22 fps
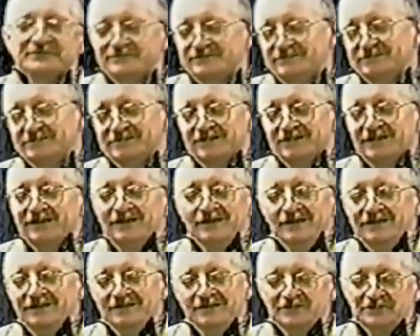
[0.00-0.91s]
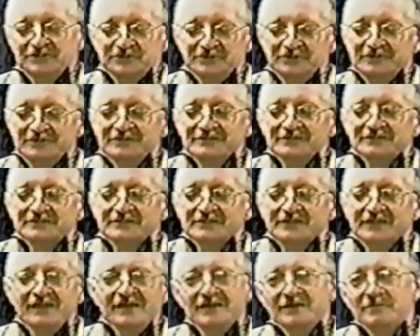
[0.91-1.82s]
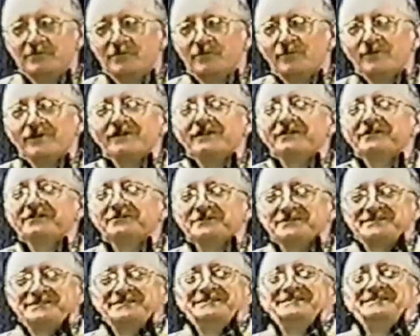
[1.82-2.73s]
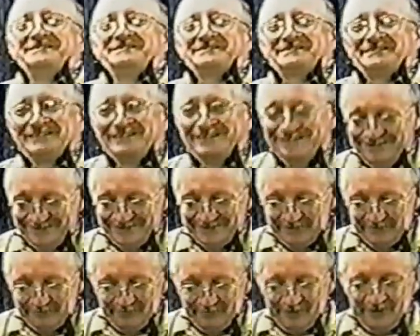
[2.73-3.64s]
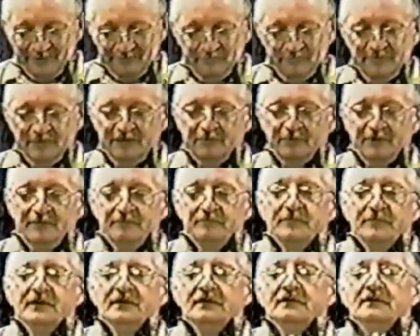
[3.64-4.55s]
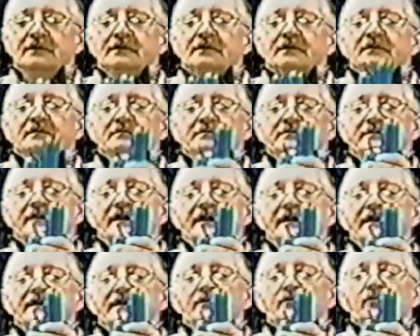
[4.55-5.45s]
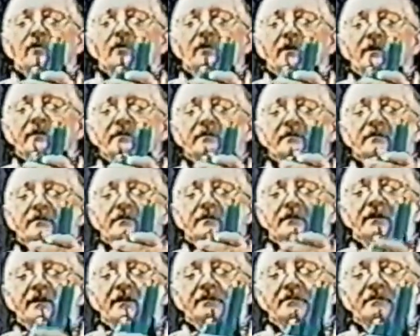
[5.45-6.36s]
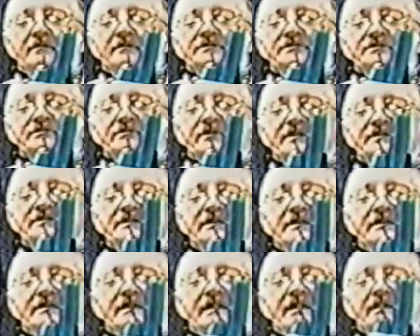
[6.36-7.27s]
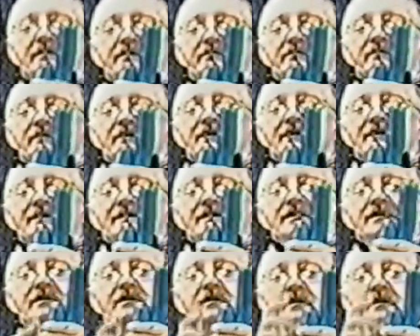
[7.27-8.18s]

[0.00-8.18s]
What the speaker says: But anyway, taking one and stretching it down about 4 fingers from the other, maybe a little more,